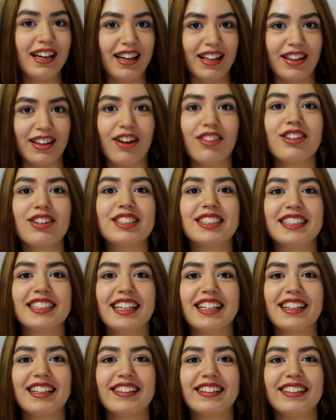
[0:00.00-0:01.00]
another
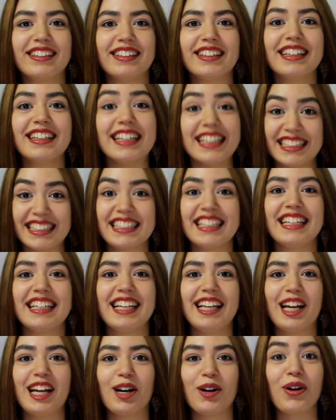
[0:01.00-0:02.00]
singer is in
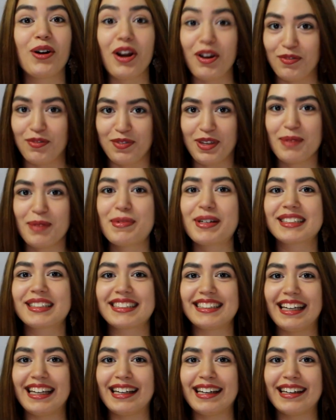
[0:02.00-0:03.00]
here, female
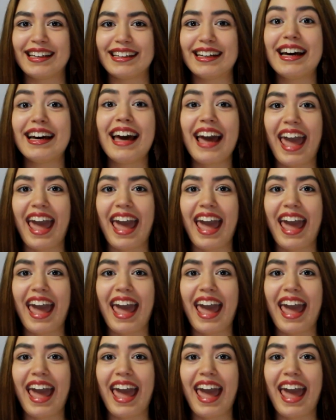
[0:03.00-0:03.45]
singer,